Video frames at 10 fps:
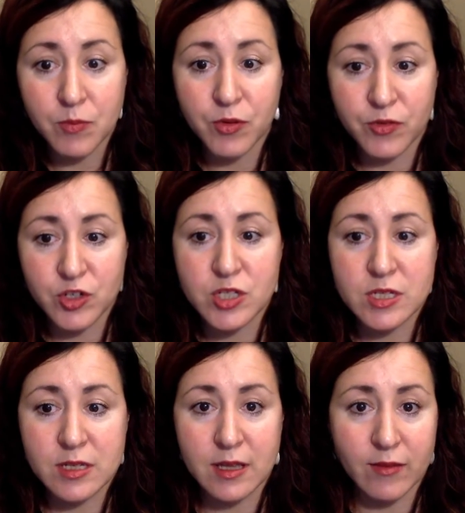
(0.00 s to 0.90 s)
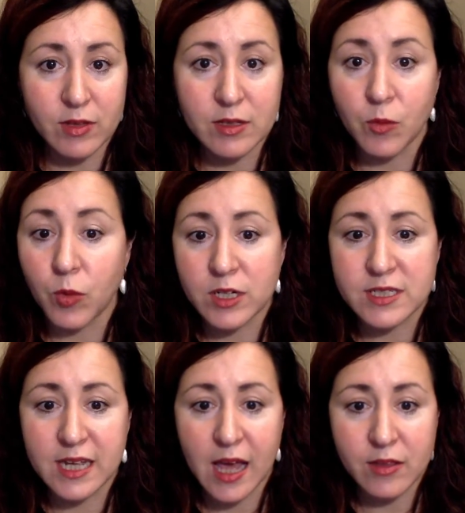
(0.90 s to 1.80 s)
proficiency level can work
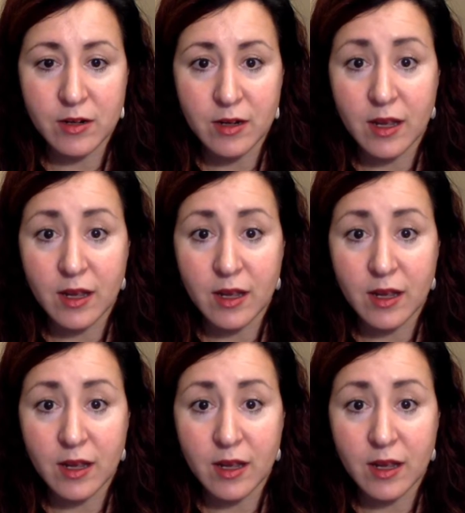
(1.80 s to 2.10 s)
together,